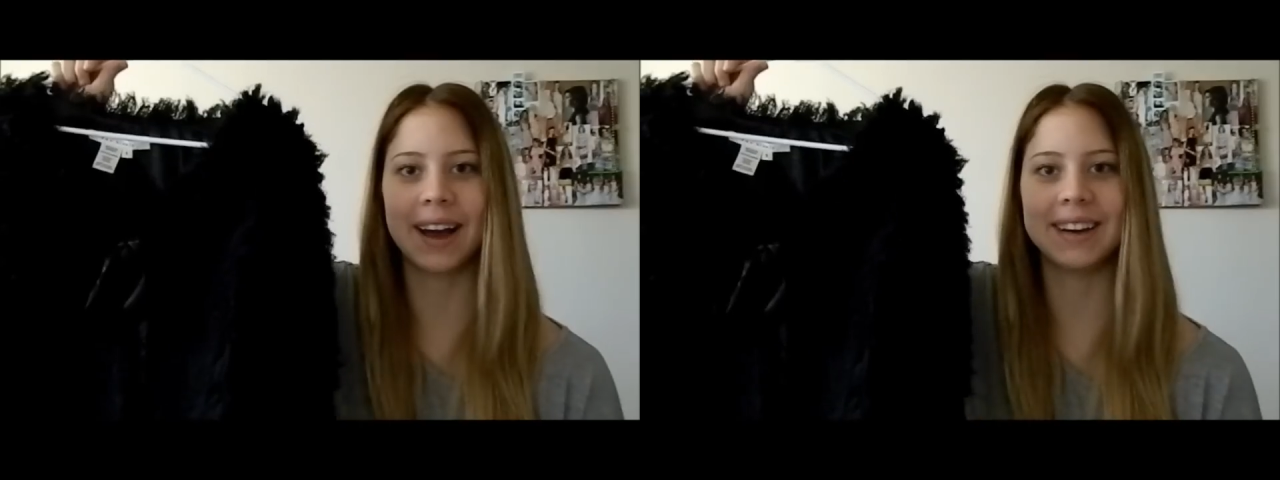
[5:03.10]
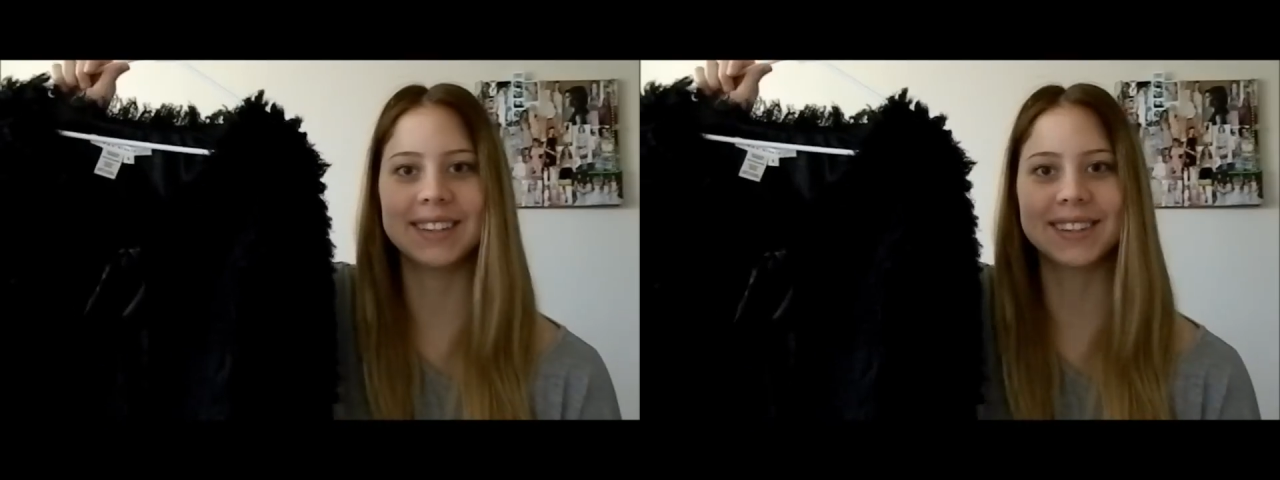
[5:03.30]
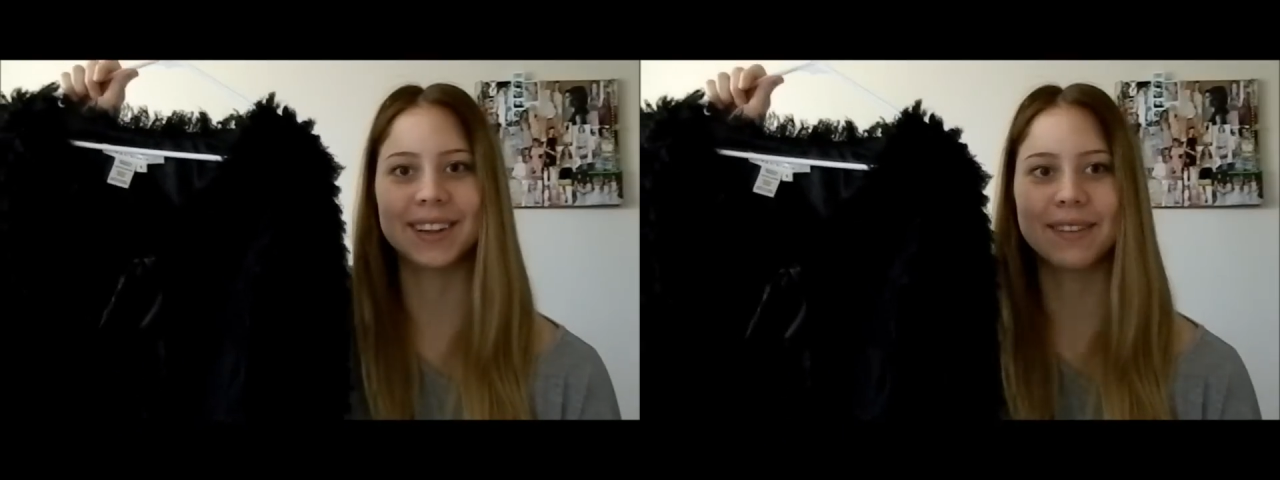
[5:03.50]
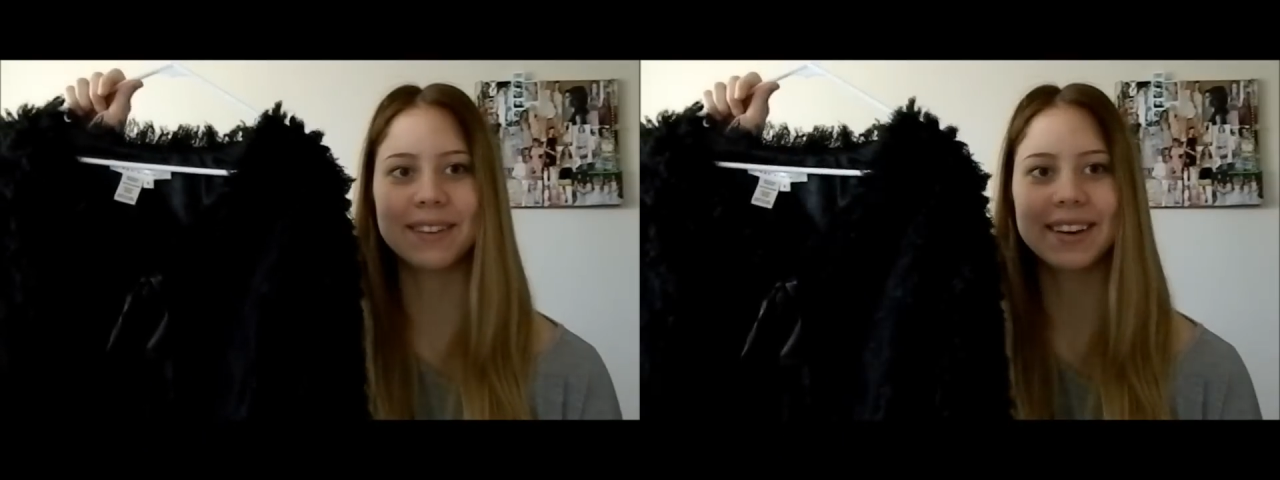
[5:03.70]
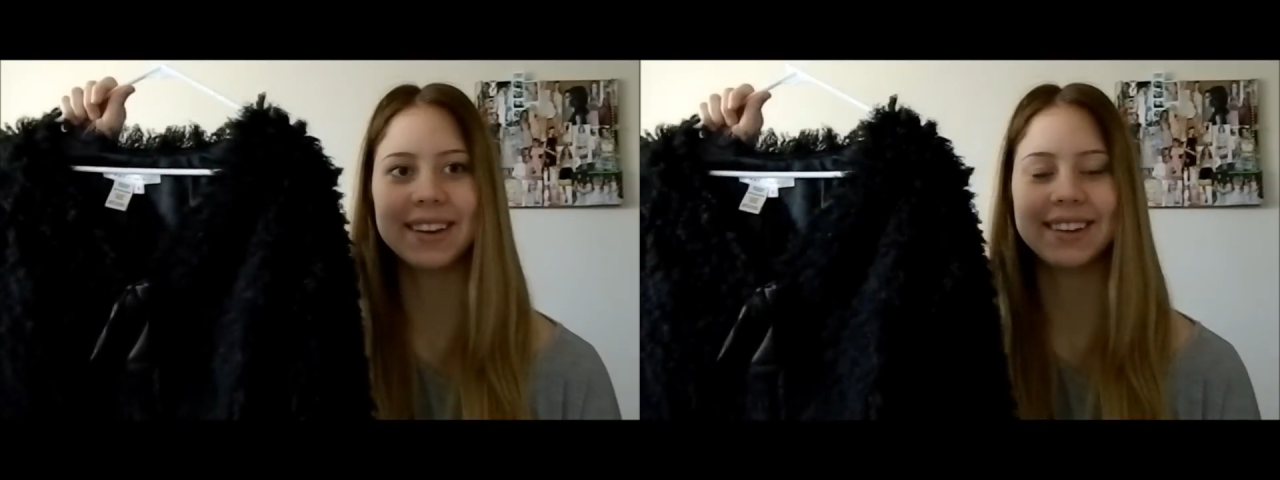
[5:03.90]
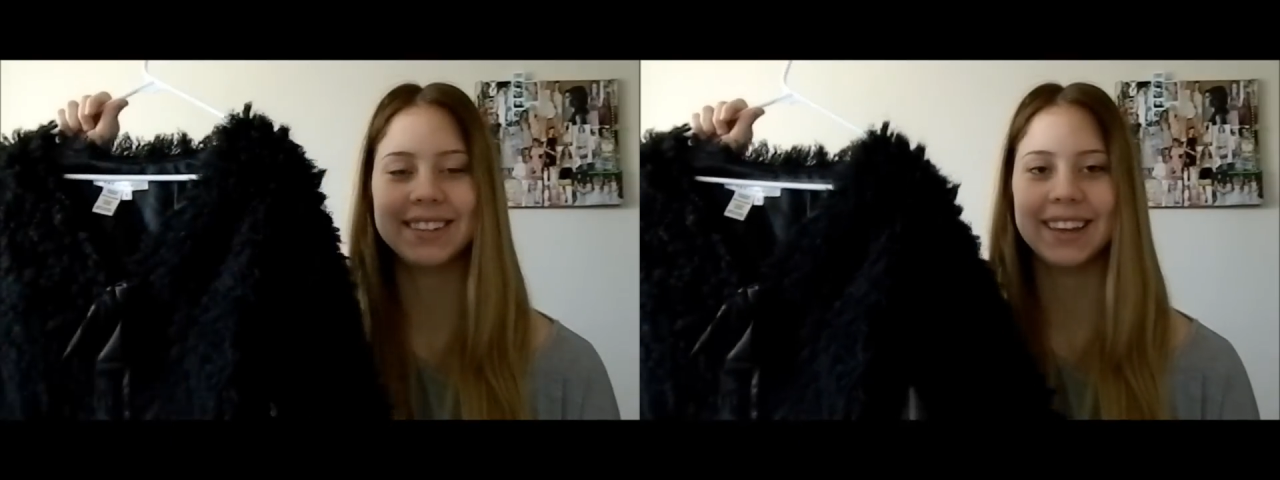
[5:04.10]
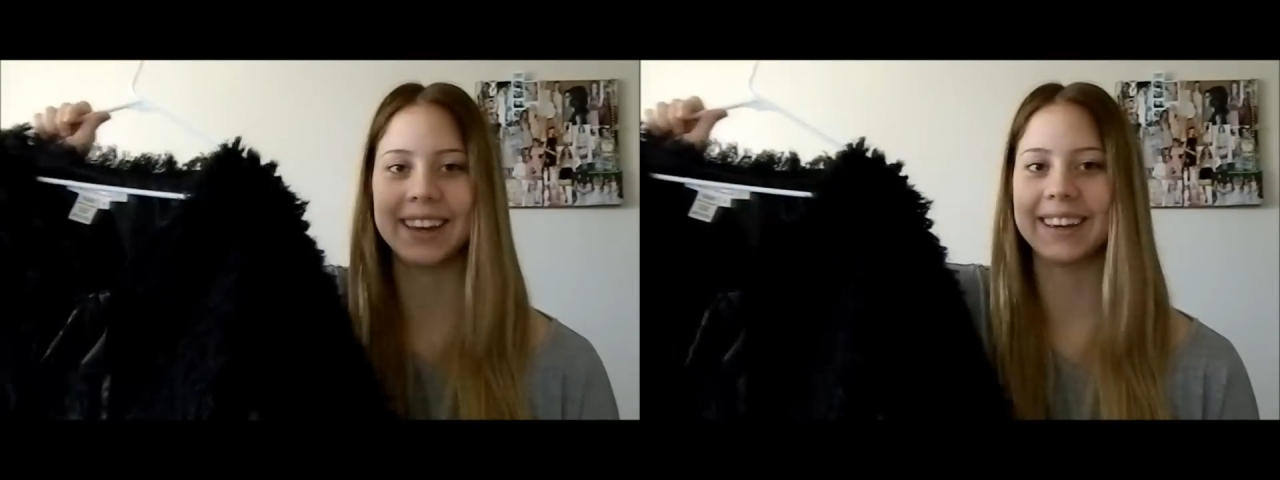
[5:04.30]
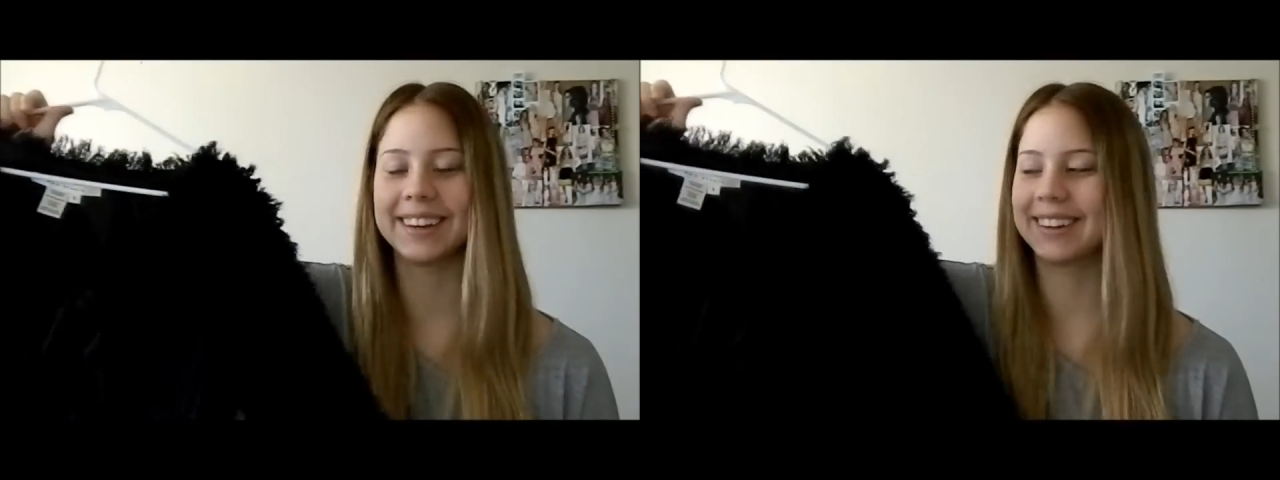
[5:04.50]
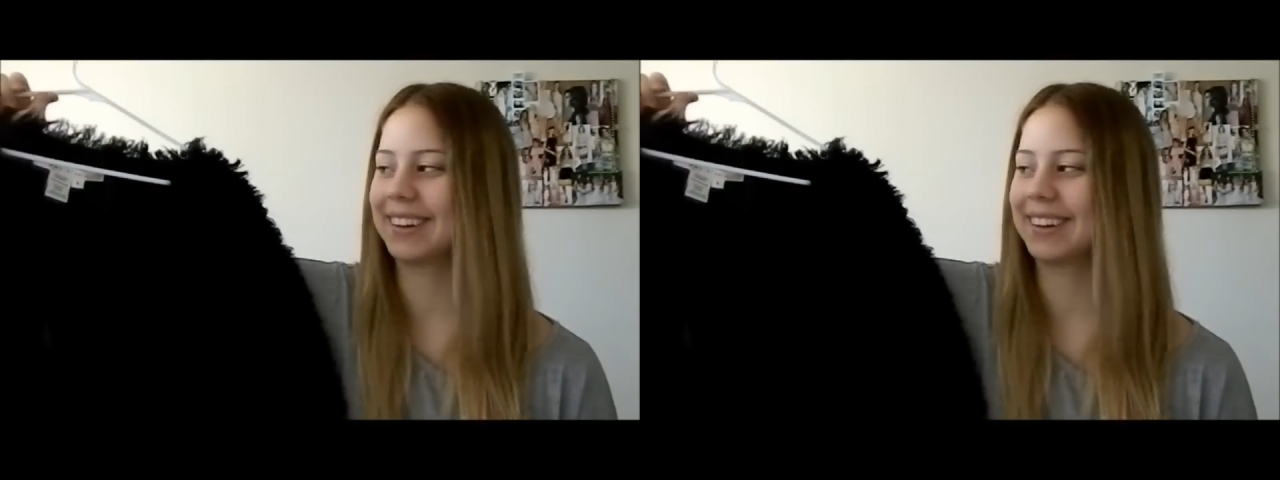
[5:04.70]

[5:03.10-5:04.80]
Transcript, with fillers: I just love it. It's like